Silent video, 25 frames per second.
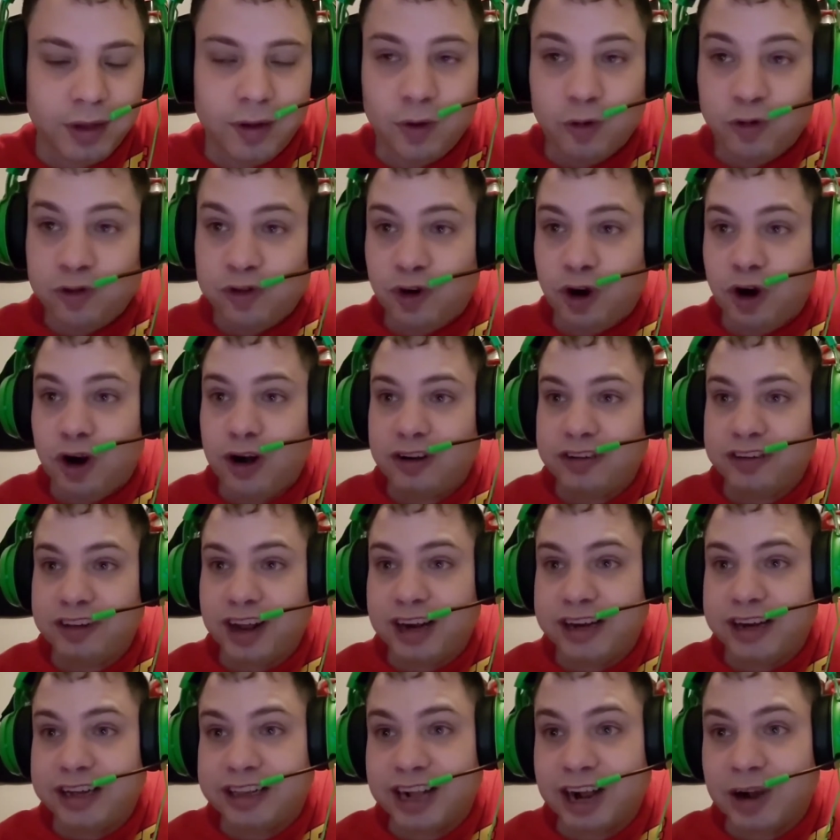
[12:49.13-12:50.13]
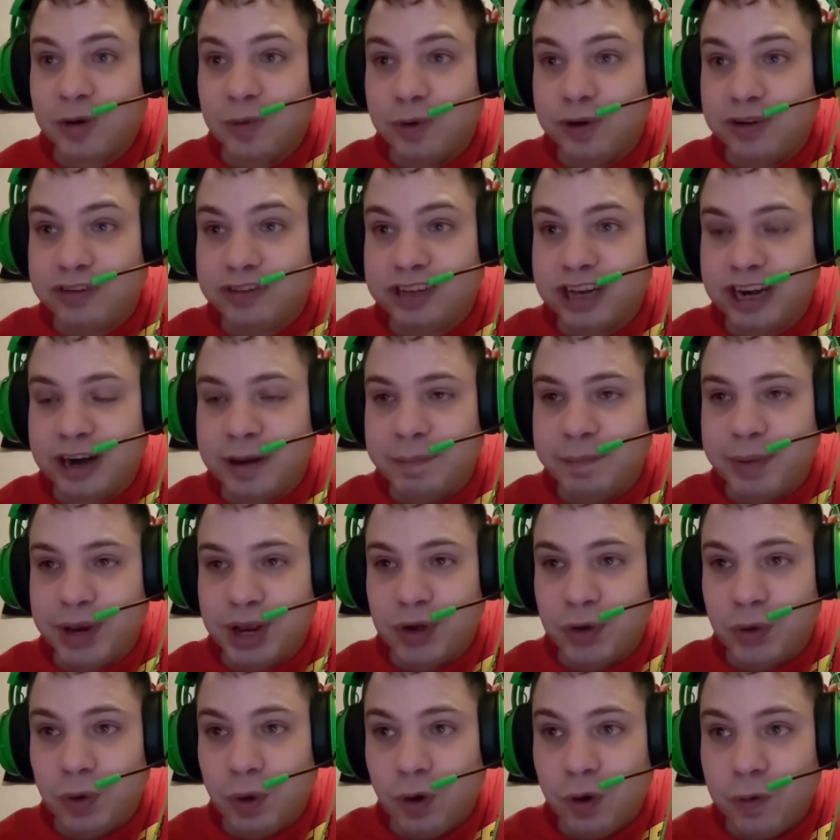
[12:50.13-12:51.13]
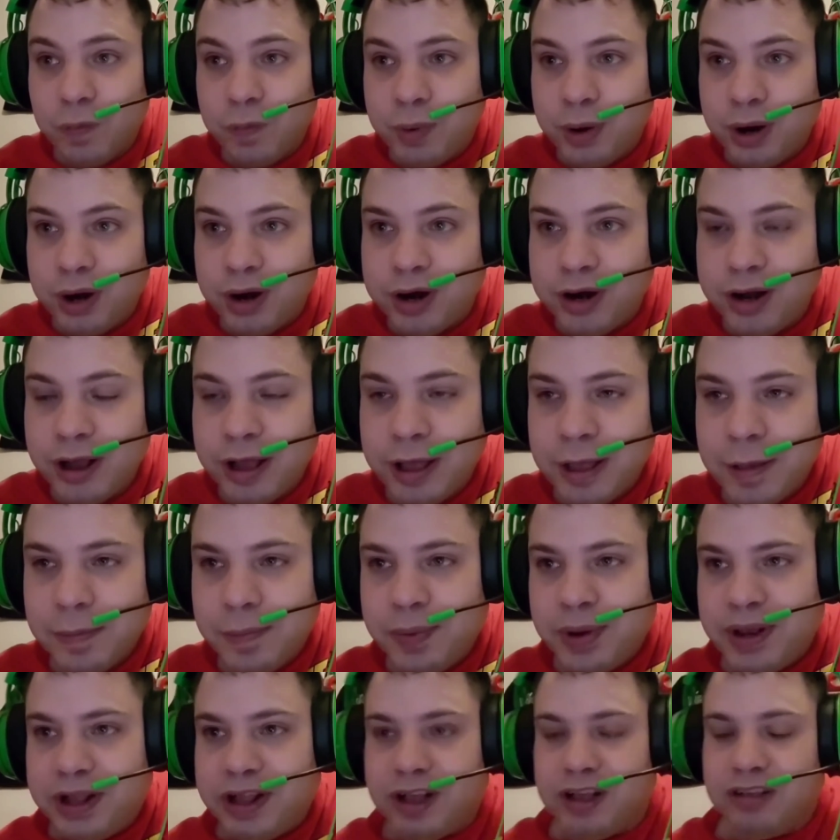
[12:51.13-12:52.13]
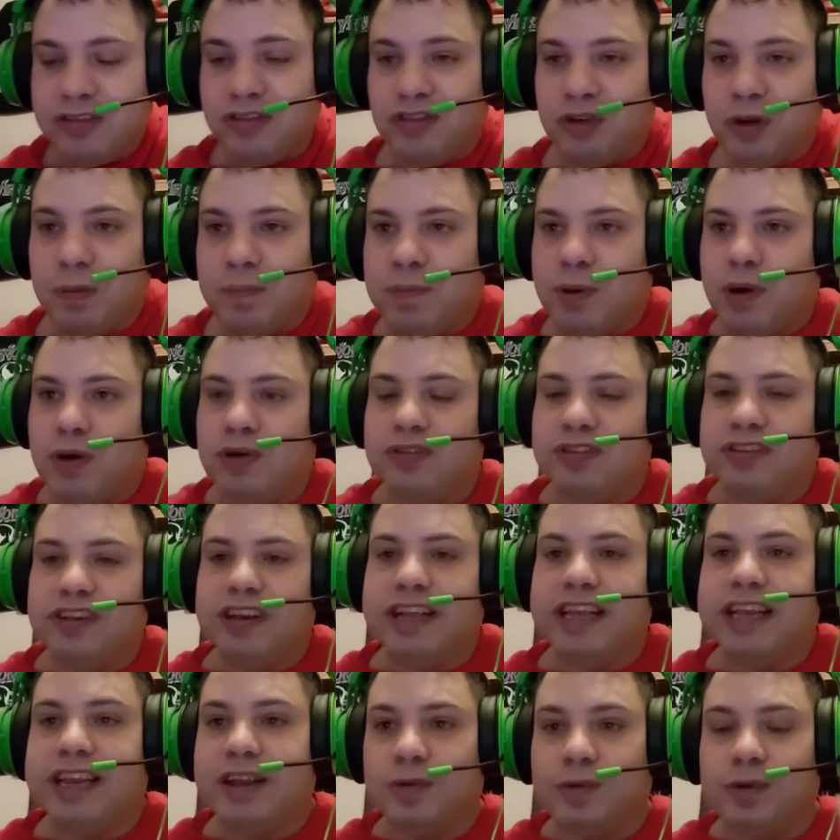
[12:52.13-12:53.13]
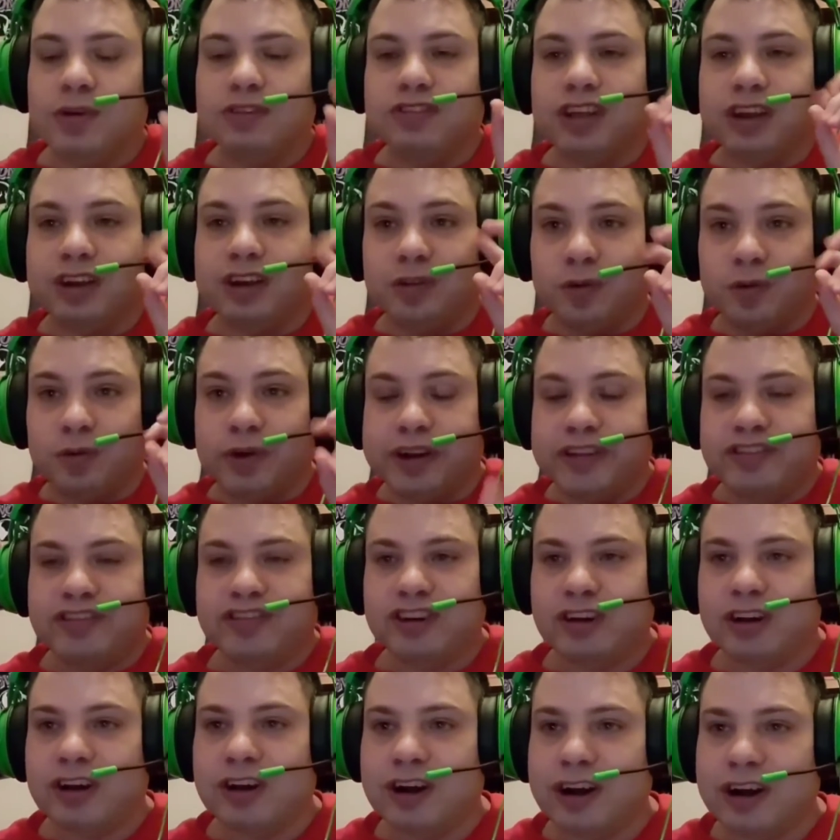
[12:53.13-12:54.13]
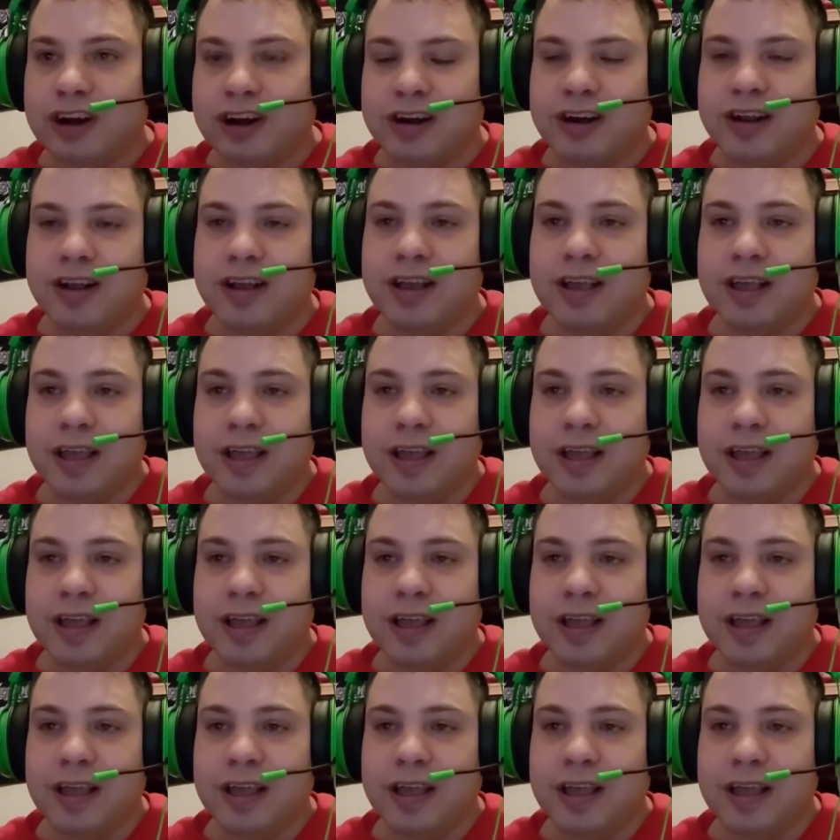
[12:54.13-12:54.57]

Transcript: First, I thought was gonna be Goldberg, because supposedly he was gonna return